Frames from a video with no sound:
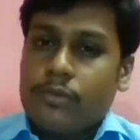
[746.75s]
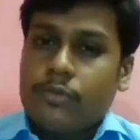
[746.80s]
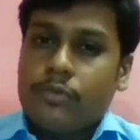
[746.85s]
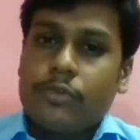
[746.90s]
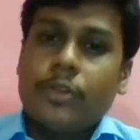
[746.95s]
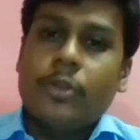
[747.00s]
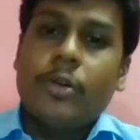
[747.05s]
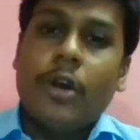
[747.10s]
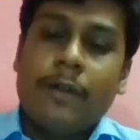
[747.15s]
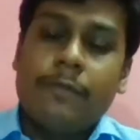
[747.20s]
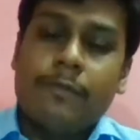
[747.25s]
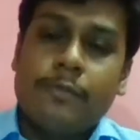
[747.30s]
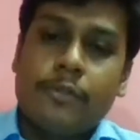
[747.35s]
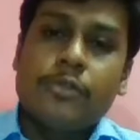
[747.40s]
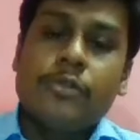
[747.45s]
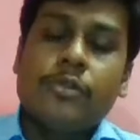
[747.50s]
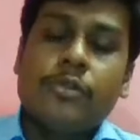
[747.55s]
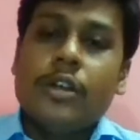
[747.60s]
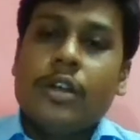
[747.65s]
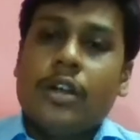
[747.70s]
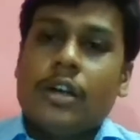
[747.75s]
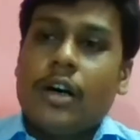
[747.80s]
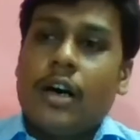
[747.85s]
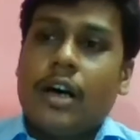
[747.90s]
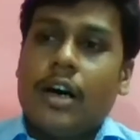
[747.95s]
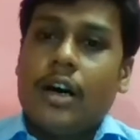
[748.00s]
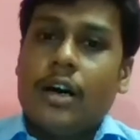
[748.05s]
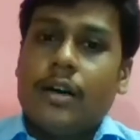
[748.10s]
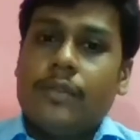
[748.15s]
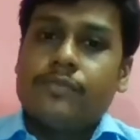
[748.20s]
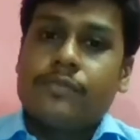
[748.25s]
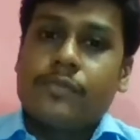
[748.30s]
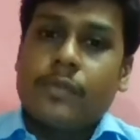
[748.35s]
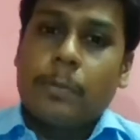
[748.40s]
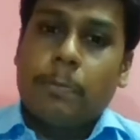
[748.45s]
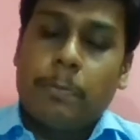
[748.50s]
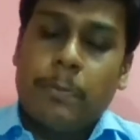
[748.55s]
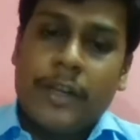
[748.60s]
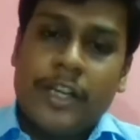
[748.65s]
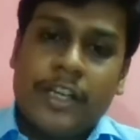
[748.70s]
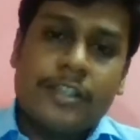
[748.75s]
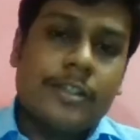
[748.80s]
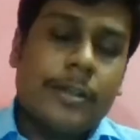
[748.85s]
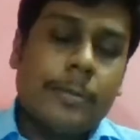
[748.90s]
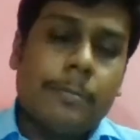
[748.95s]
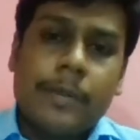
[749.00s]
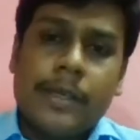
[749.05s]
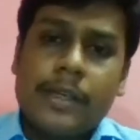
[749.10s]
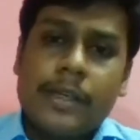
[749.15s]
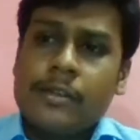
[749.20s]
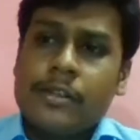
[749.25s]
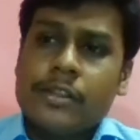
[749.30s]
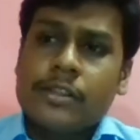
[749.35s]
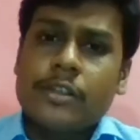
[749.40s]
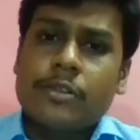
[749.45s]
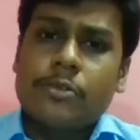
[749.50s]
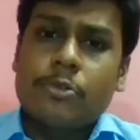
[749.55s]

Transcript: you have to break the milk with the